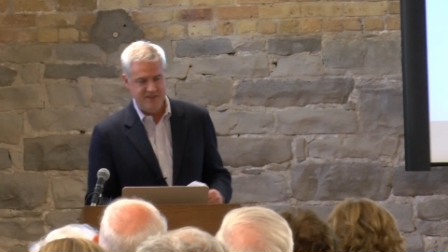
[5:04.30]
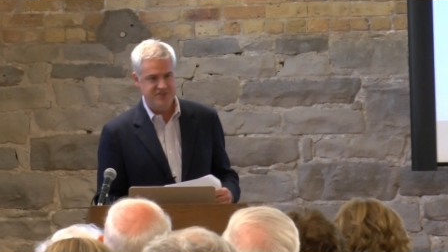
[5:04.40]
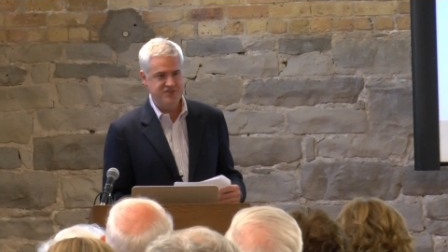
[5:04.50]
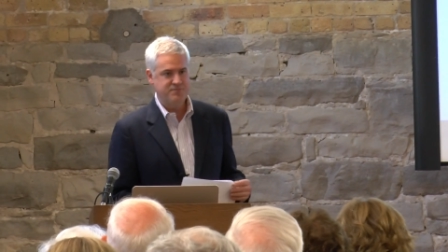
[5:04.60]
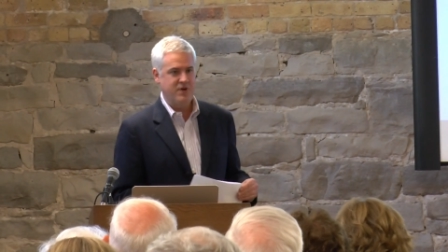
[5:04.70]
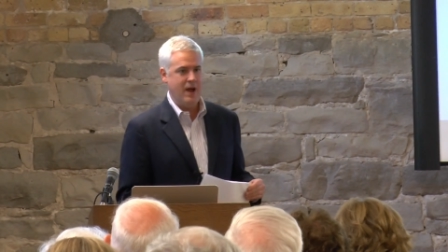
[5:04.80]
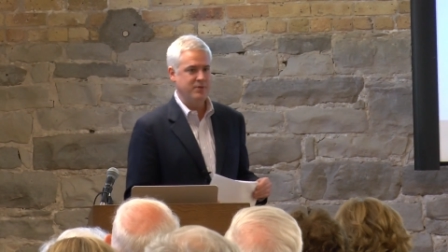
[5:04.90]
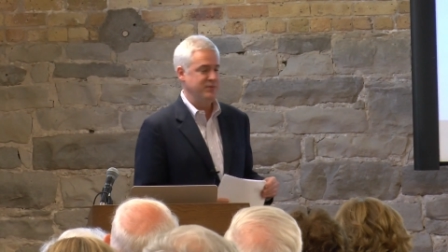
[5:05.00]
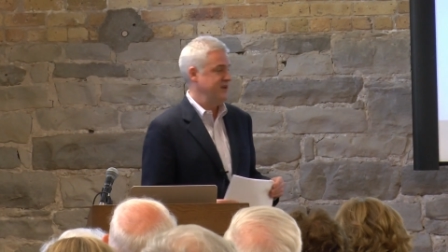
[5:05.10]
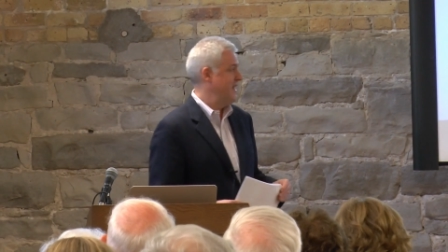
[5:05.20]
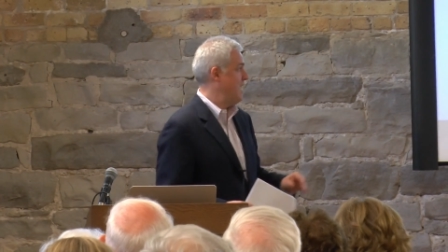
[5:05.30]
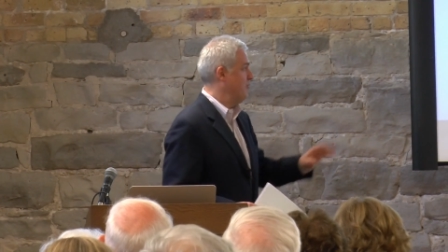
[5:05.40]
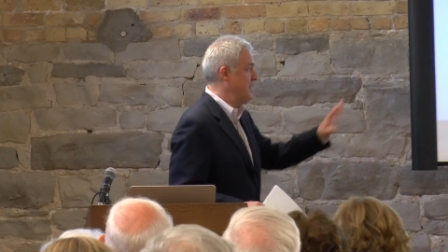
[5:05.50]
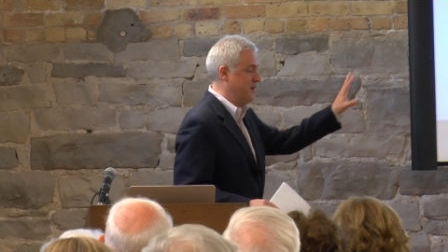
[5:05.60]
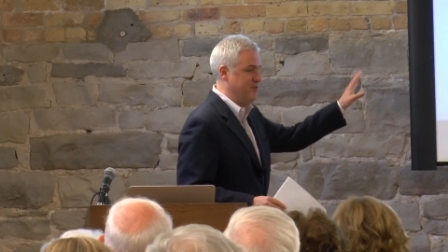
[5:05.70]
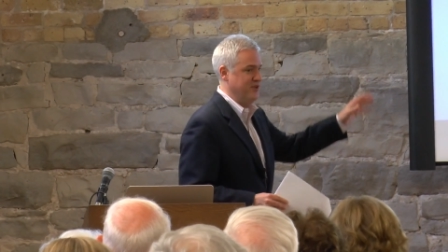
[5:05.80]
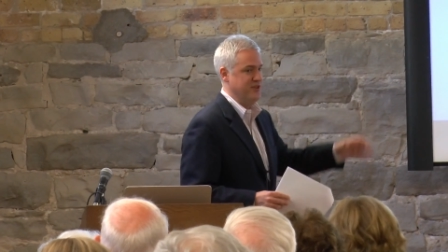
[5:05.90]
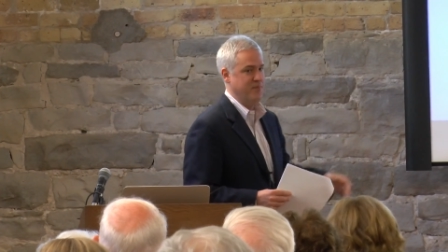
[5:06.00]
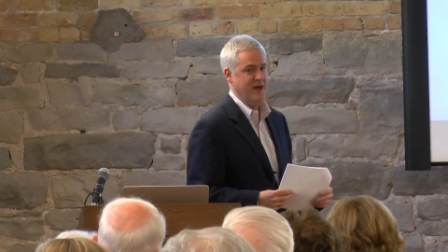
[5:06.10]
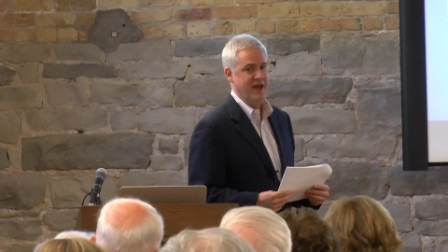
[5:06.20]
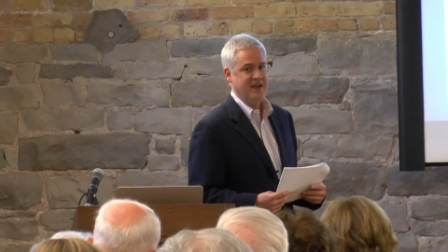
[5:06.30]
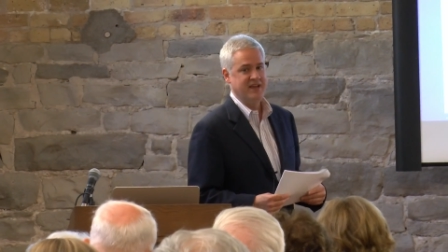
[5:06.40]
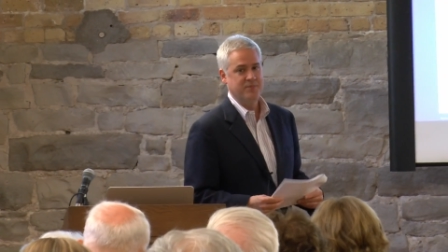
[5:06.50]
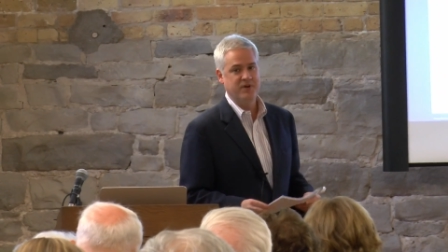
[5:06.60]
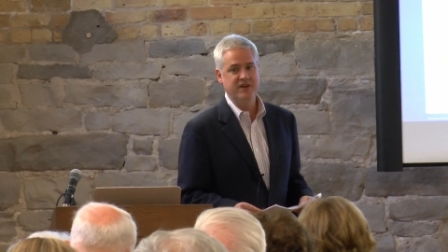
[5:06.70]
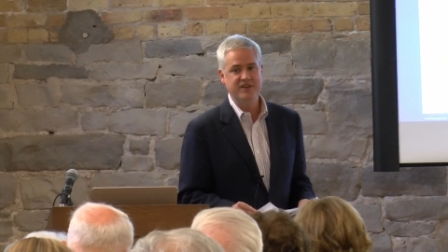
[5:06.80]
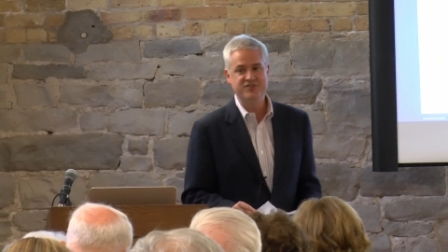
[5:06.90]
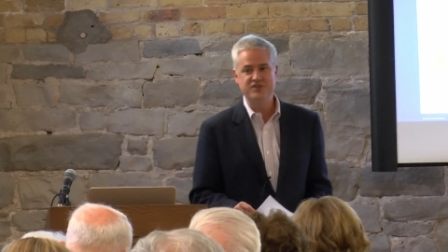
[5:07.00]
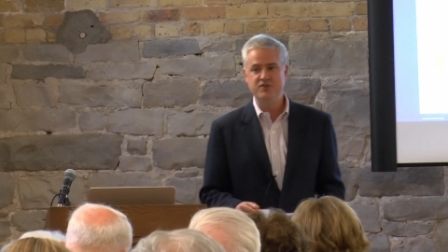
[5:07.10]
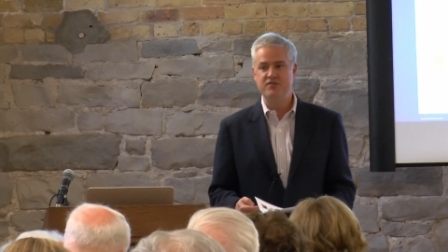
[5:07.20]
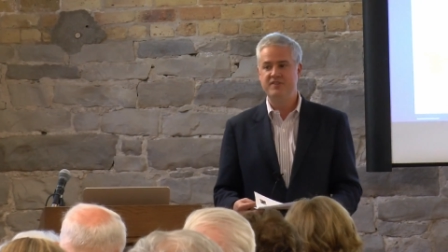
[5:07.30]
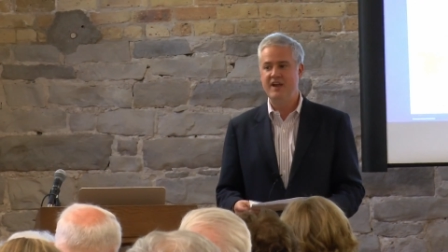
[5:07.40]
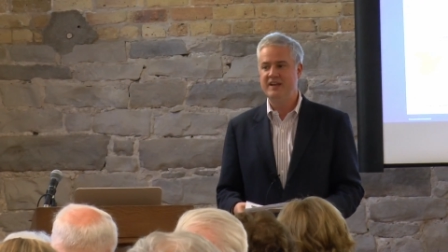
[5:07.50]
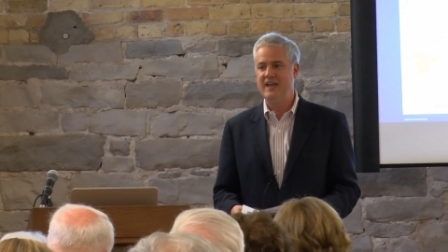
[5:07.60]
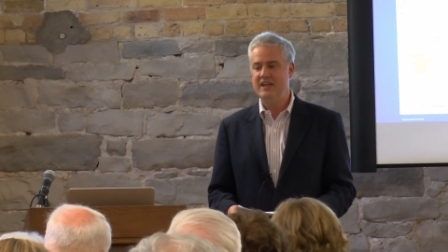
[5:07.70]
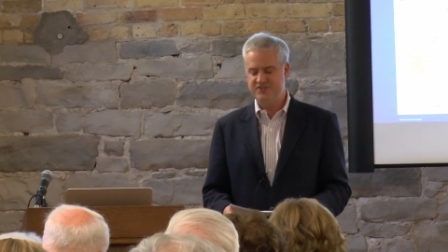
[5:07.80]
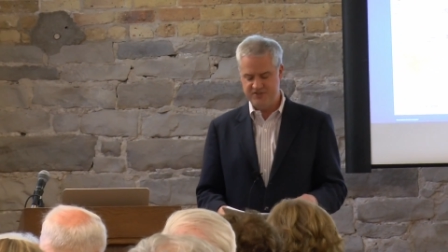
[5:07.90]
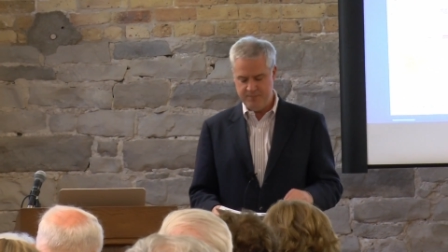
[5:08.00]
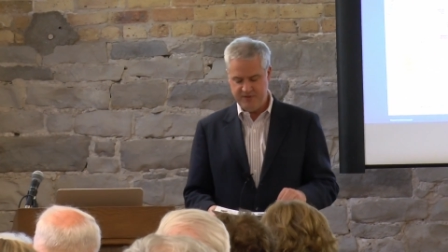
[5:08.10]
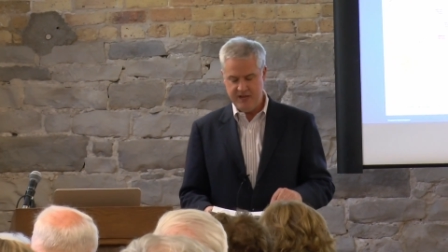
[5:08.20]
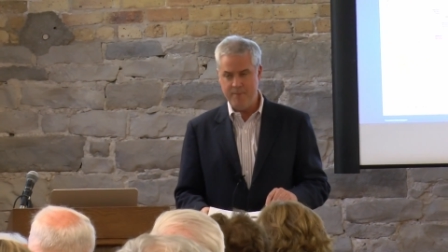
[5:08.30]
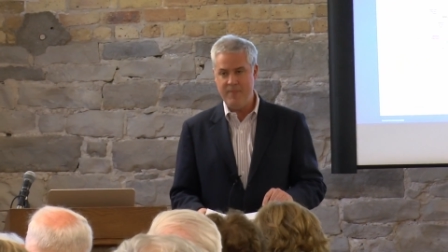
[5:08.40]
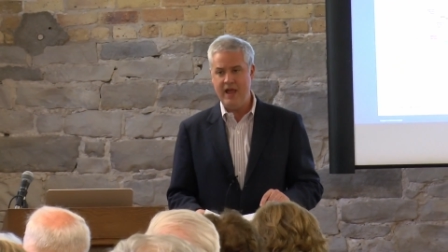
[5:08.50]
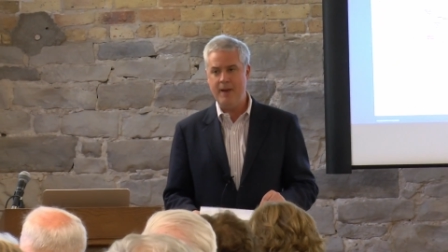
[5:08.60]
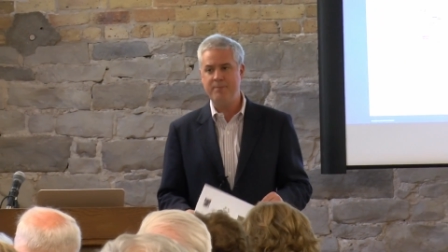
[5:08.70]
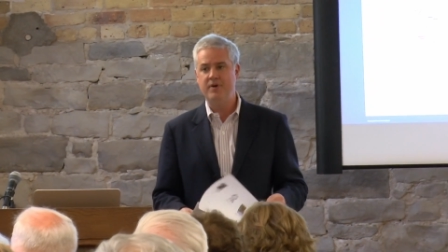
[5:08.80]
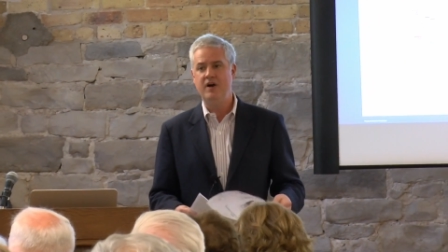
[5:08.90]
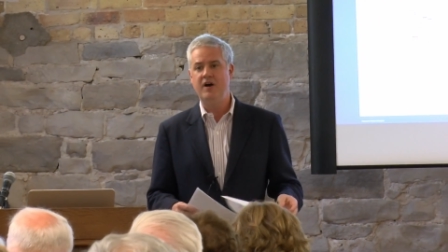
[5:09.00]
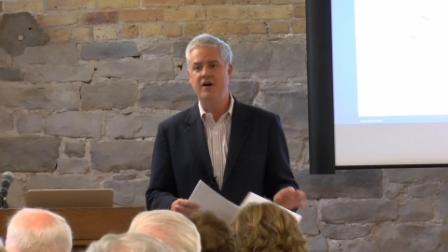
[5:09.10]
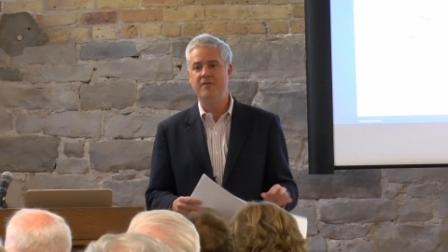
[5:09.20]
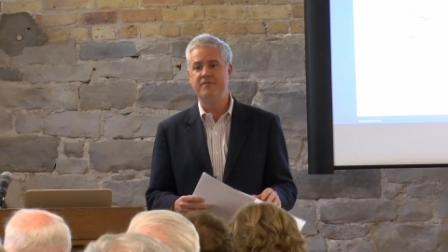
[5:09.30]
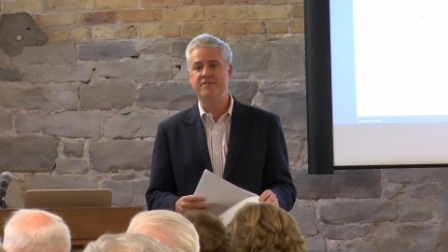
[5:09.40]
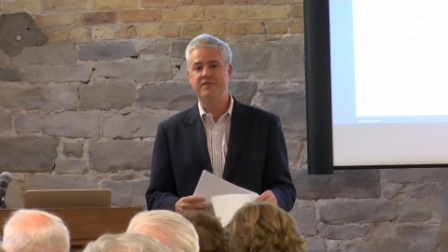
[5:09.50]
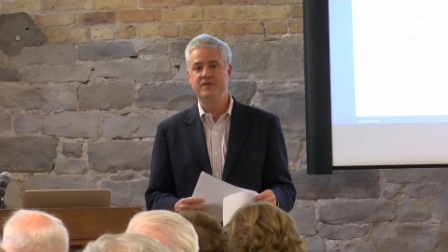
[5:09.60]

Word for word: This is probably not readable in the back, but it is in your deck, and it's simply a map of